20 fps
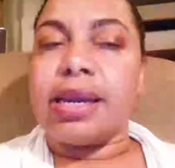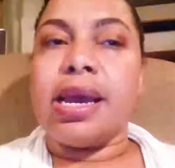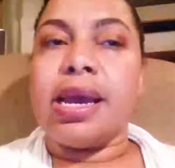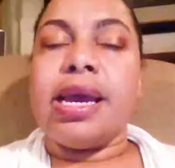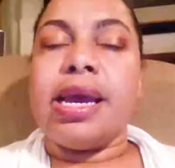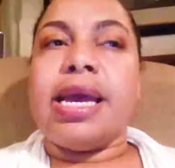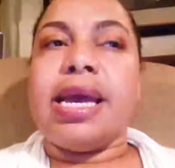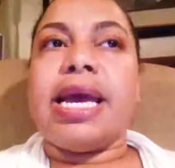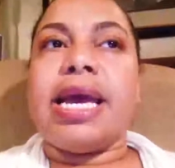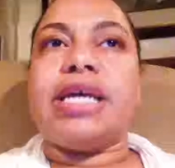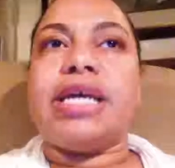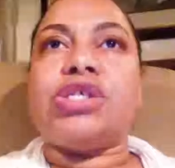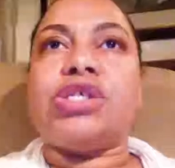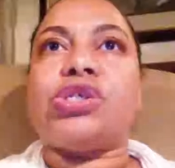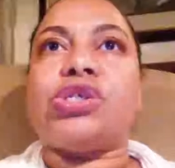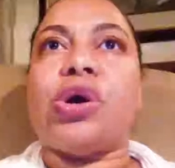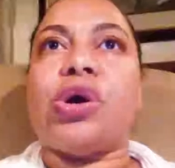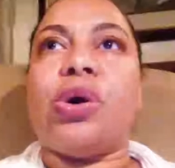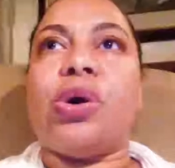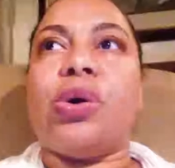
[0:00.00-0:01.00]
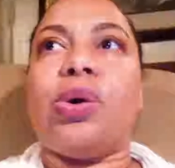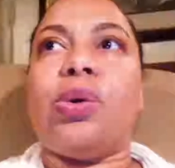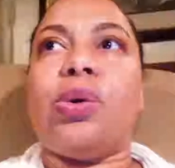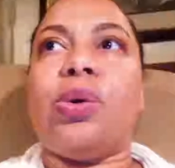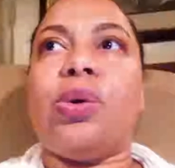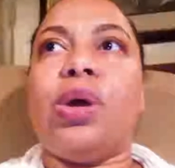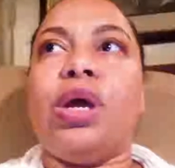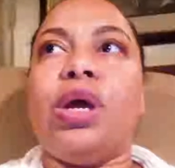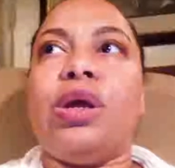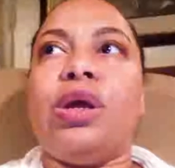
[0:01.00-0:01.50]
And so,
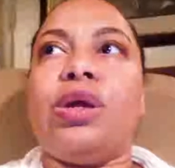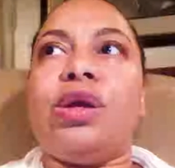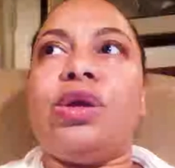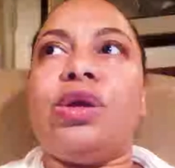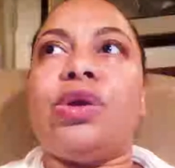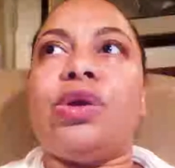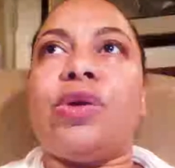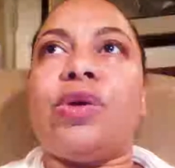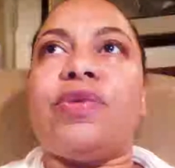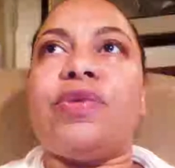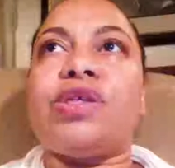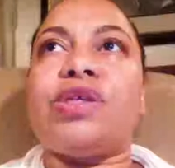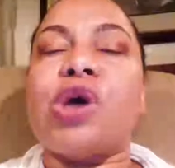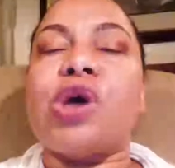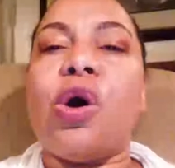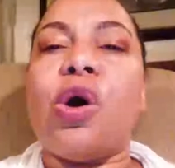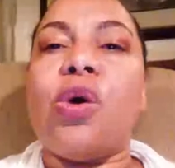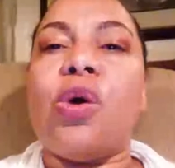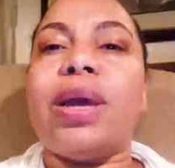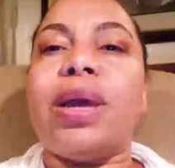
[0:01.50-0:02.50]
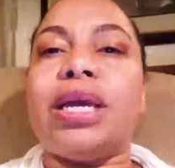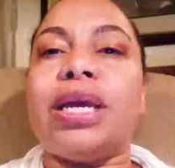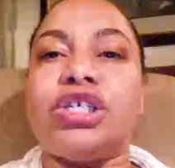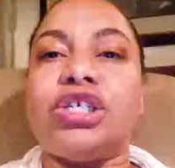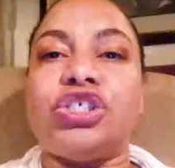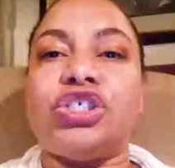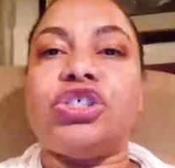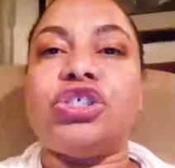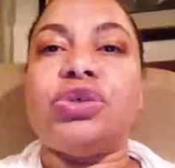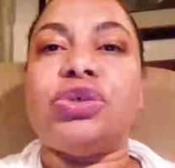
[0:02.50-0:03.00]
this whole
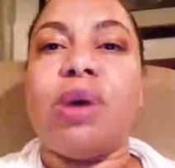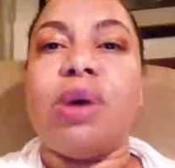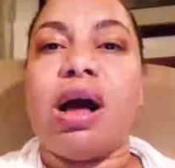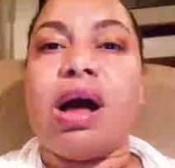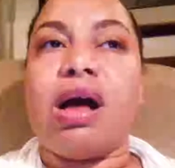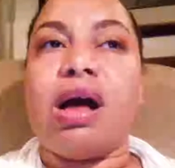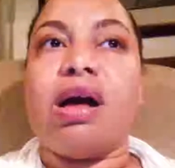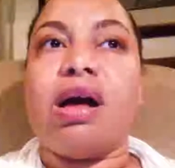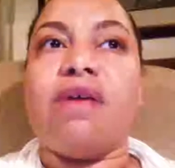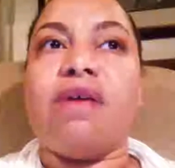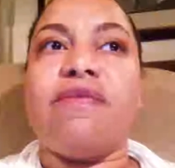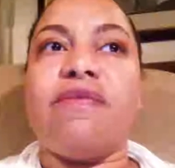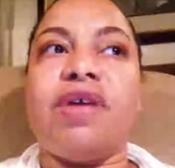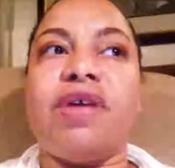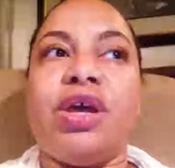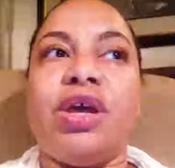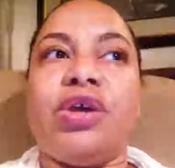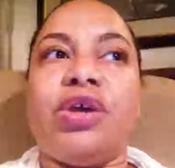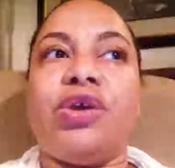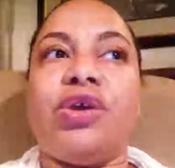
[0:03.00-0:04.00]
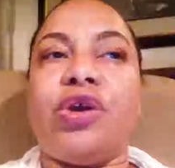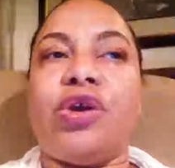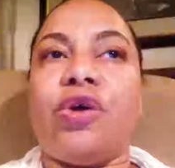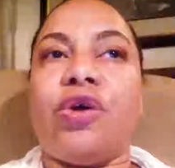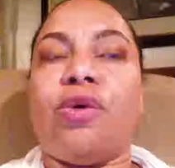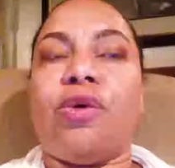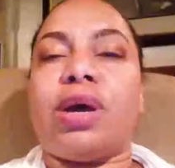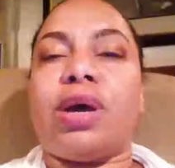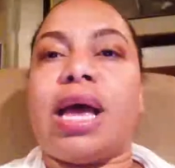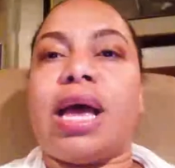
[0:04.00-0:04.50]
issue of,
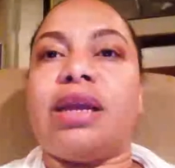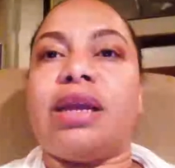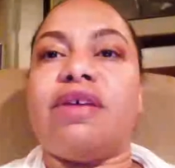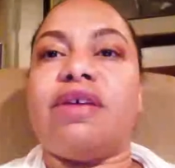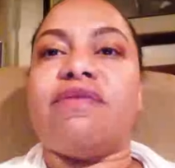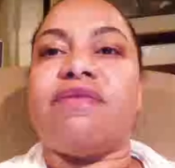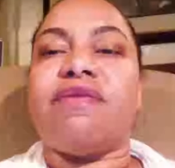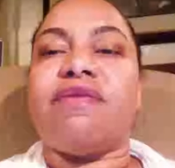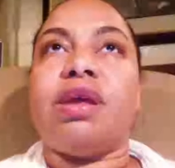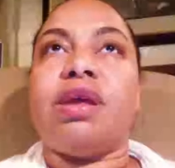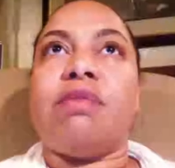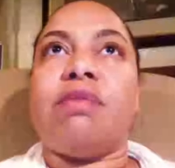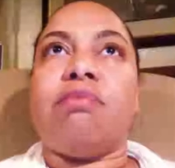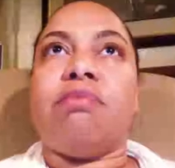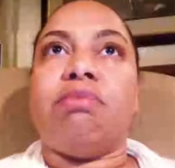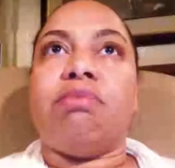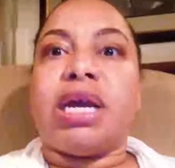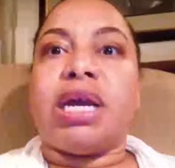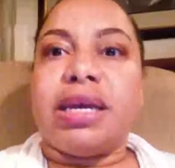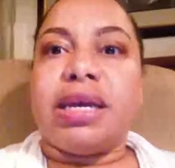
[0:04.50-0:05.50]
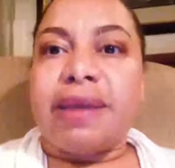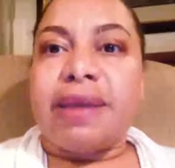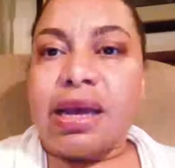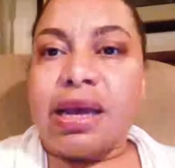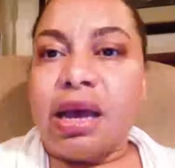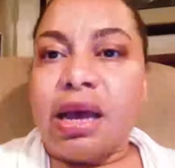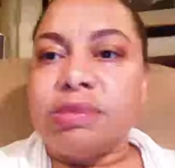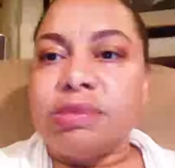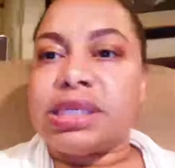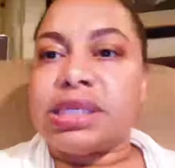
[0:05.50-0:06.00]
kind of money that
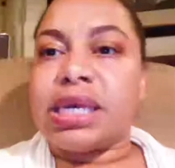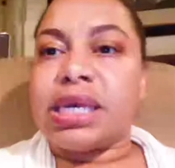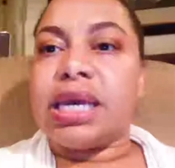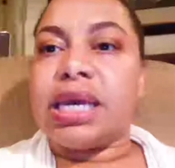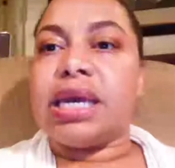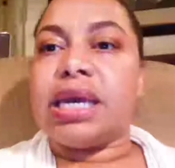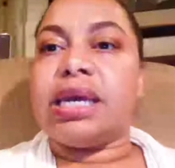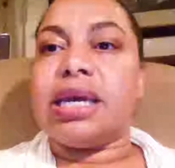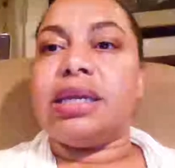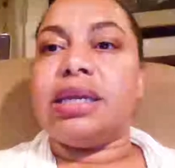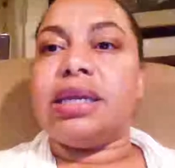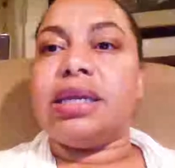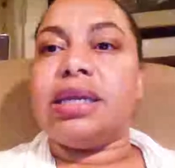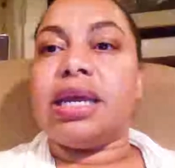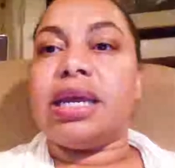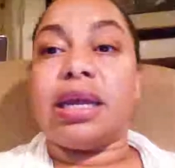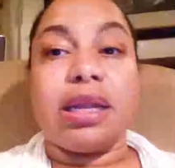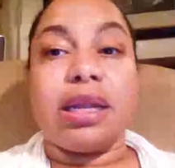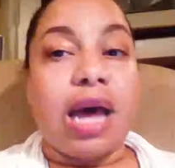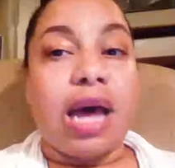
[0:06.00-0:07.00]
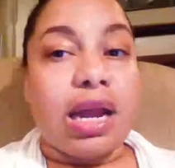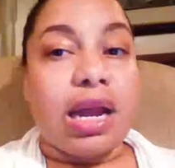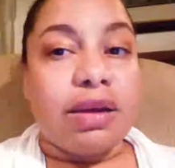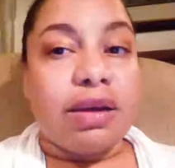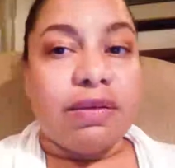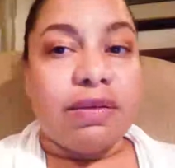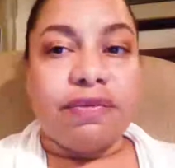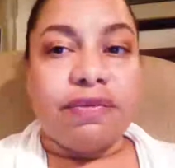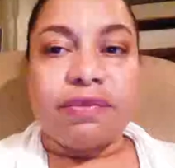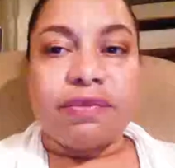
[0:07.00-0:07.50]
comes in a lot of
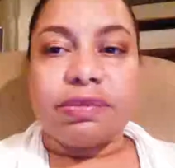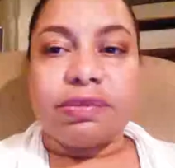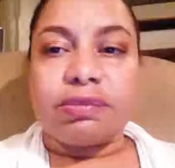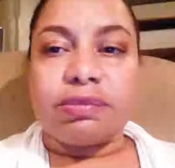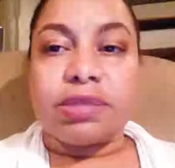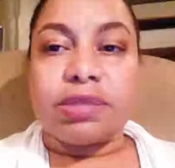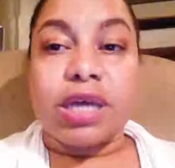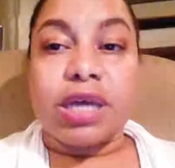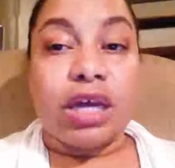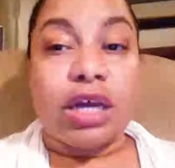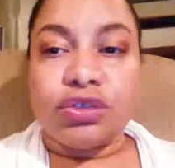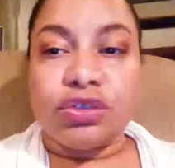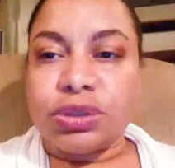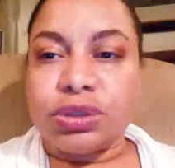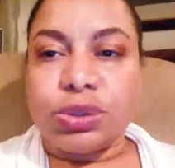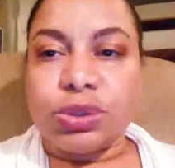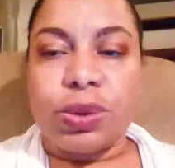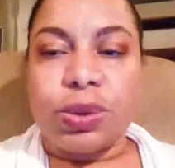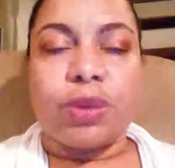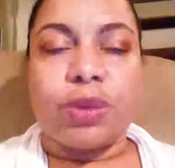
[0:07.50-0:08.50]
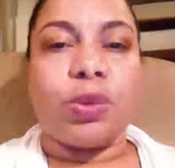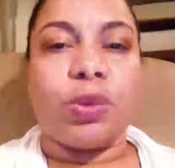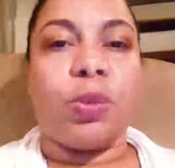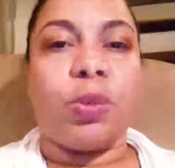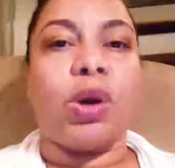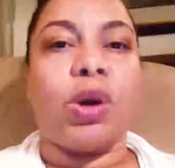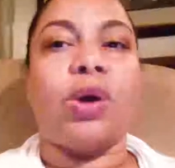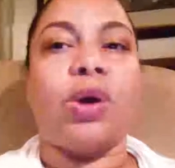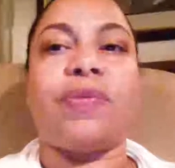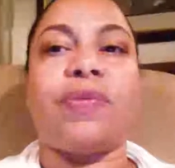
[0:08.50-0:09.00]
countries throughout the world
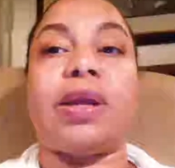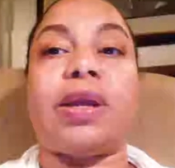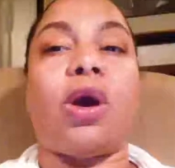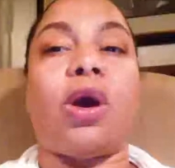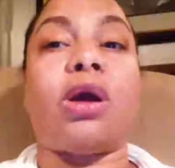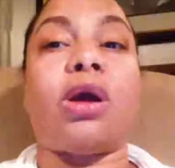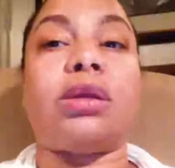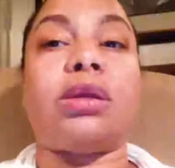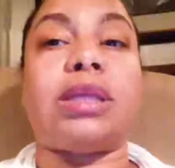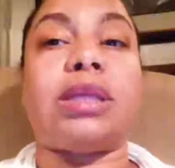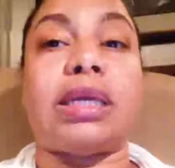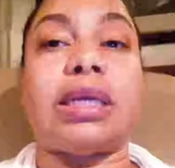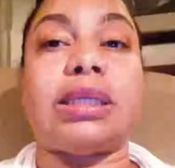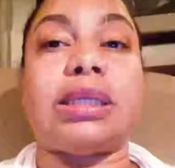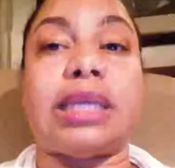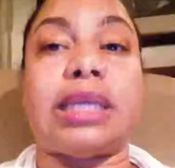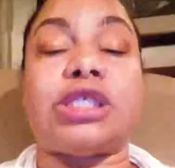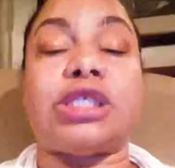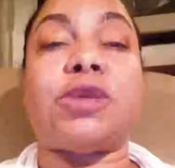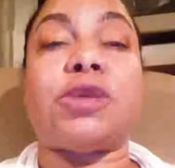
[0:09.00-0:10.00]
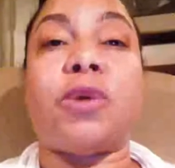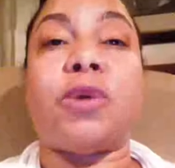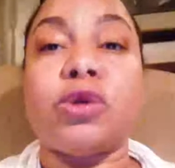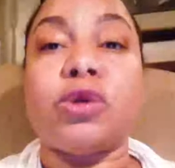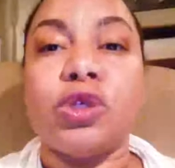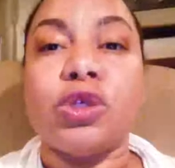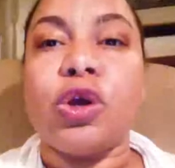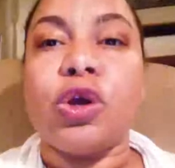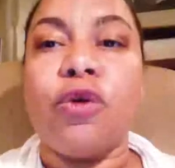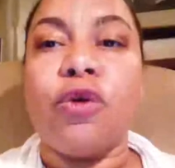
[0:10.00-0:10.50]
that's supposed to
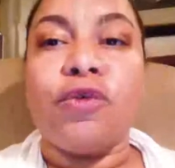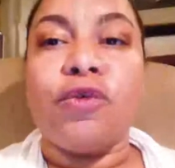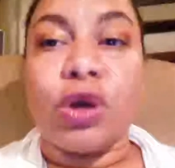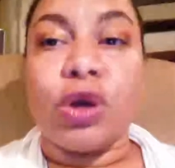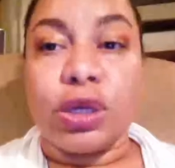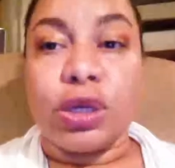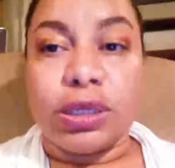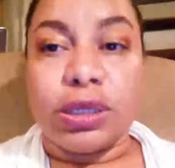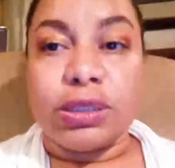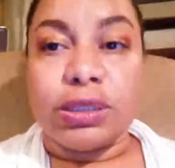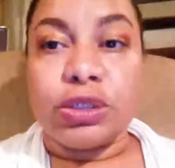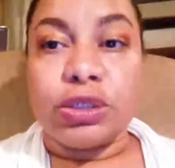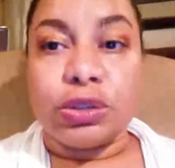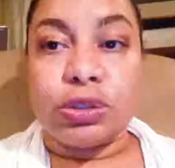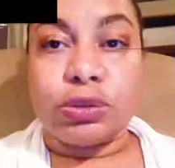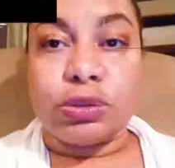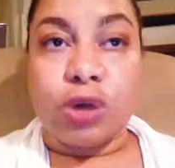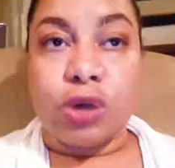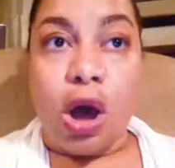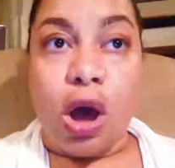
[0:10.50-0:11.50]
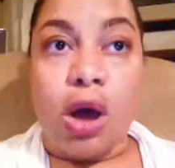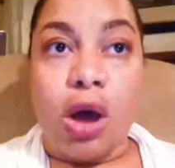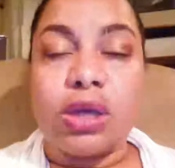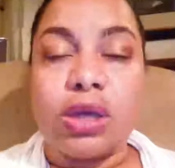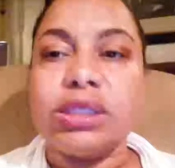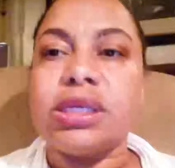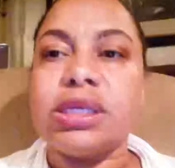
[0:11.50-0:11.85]
go for a good cause,